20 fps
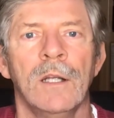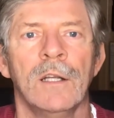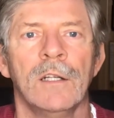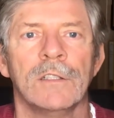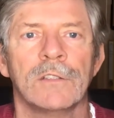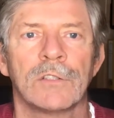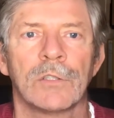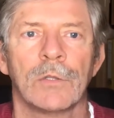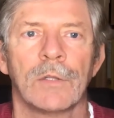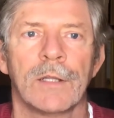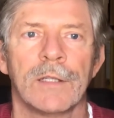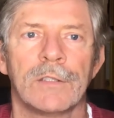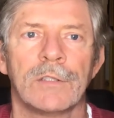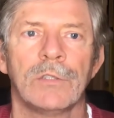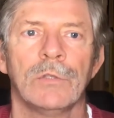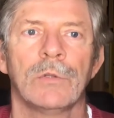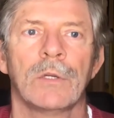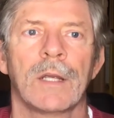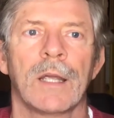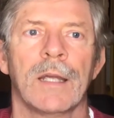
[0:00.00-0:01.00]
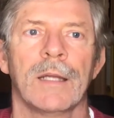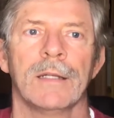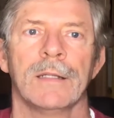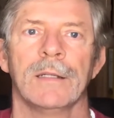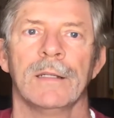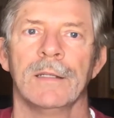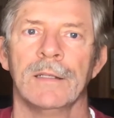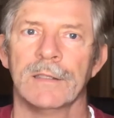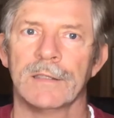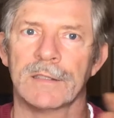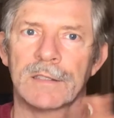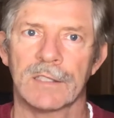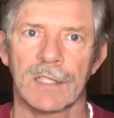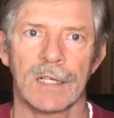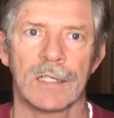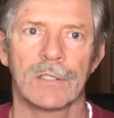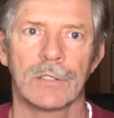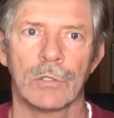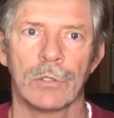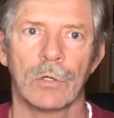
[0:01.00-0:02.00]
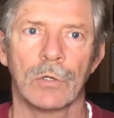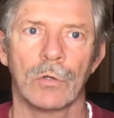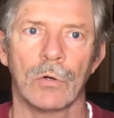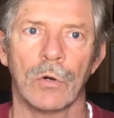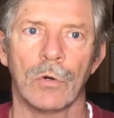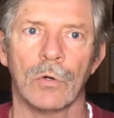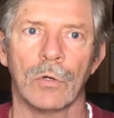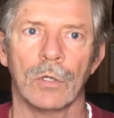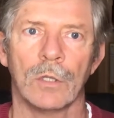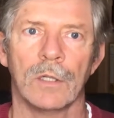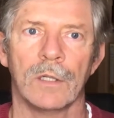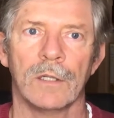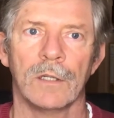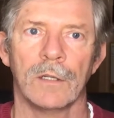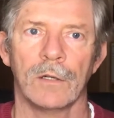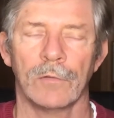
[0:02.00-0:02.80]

so that you can set your goal,